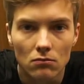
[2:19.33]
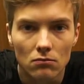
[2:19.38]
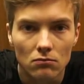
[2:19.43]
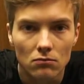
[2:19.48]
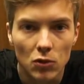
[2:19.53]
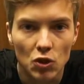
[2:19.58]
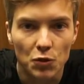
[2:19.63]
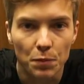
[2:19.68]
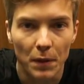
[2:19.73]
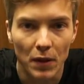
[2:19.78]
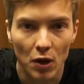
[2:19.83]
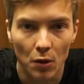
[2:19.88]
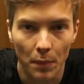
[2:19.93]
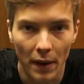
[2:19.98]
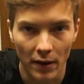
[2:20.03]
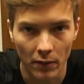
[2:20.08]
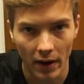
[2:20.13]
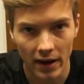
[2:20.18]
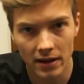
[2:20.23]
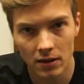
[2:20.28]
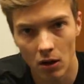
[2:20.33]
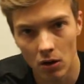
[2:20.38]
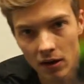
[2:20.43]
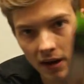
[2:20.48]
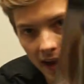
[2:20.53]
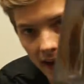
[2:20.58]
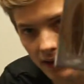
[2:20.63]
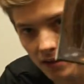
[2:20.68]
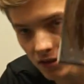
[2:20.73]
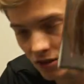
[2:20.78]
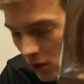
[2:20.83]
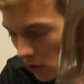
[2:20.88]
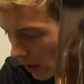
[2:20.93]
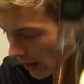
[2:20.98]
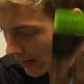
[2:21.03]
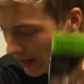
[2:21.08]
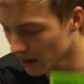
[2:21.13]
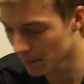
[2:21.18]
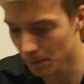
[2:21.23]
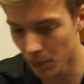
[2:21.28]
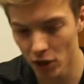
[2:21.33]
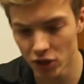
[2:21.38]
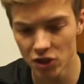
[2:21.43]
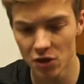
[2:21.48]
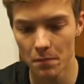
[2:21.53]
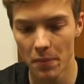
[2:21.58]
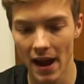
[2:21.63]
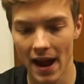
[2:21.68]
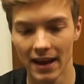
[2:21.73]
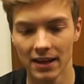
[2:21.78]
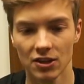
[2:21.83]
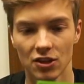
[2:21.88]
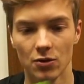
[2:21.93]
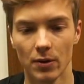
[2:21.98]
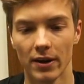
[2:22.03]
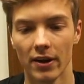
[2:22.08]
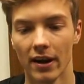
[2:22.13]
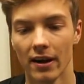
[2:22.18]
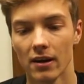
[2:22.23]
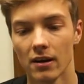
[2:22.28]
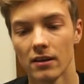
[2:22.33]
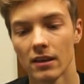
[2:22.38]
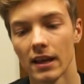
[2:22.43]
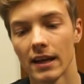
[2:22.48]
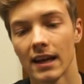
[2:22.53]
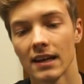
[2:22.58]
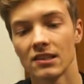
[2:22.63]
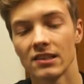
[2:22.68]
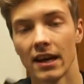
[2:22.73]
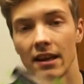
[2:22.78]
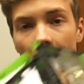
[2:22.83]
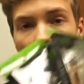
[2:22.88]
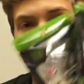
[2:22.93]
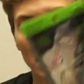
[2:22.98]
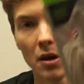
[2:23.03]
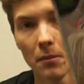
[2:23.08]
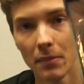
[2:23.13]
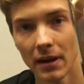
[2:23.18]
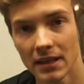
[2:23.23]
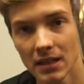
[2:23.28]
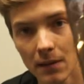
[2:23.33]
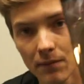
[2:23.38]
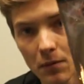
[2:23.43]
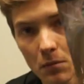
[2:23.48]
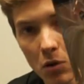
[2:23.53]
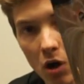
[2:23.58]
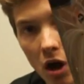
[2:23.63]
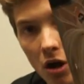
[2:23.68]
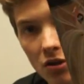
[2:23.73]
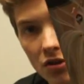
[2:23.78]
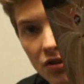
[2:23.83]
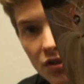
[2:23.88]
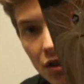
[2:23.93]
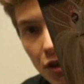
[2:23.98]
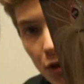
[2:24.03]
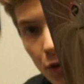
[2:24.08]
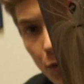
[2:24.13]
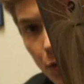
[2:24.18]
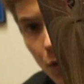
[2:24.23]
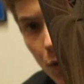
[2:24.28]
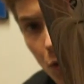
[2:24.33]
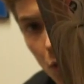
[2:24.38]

the spinnerbait, right? Okay, so I got a bunch in packages right here. Like I said, picked up from Carl's 2 new